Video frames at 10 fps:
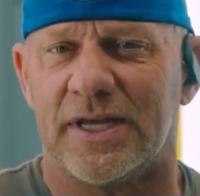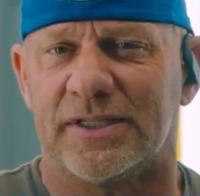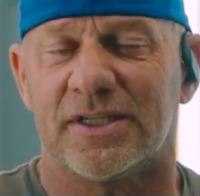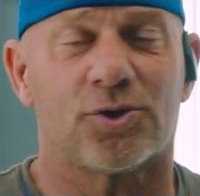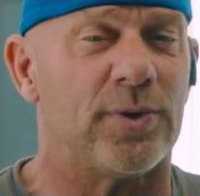And
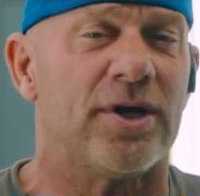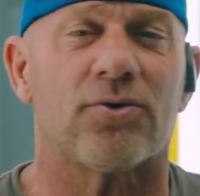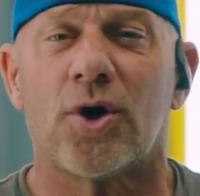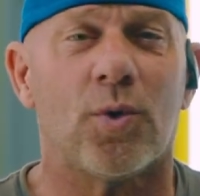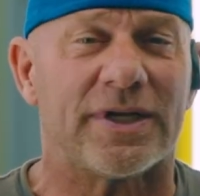since we
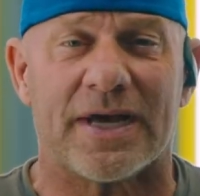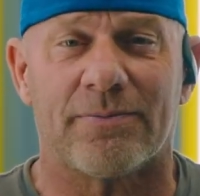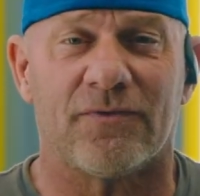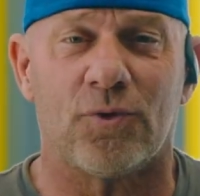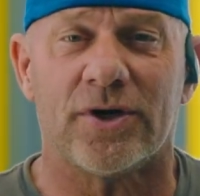don't know what type
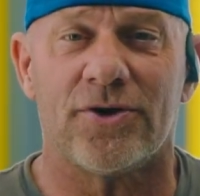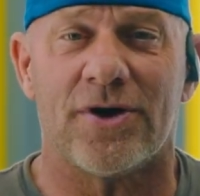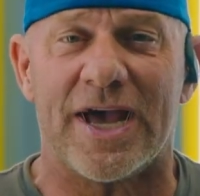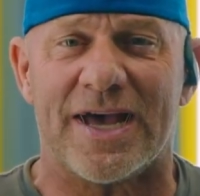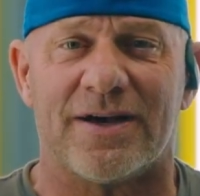of wheel you
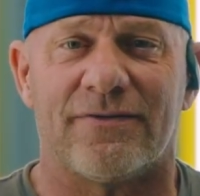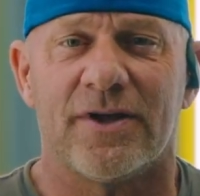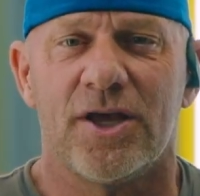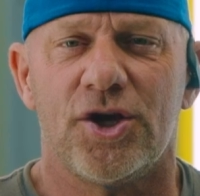have,